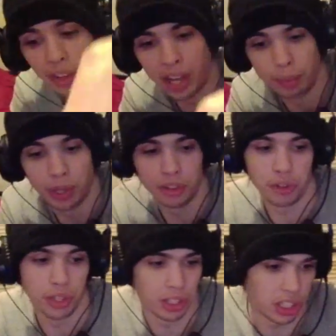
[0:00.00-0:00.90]
that in a minute
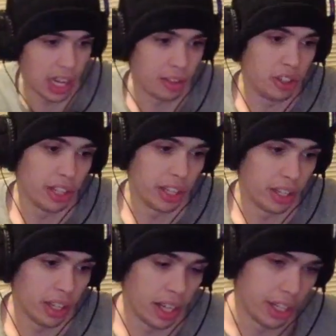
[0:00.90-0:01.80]
to the
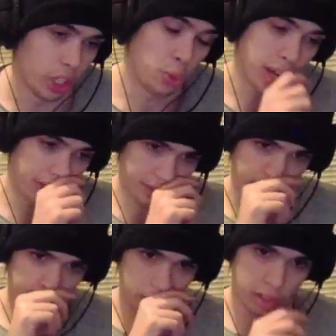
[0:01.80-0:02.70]
U.S.
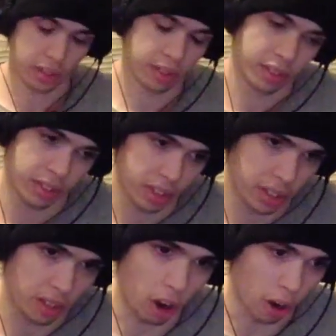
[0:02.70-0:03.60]

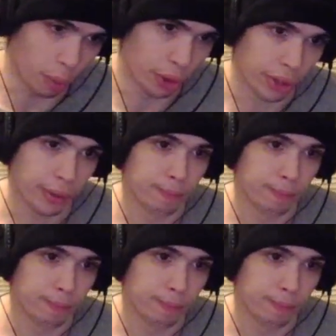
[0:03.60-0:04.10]
artwork.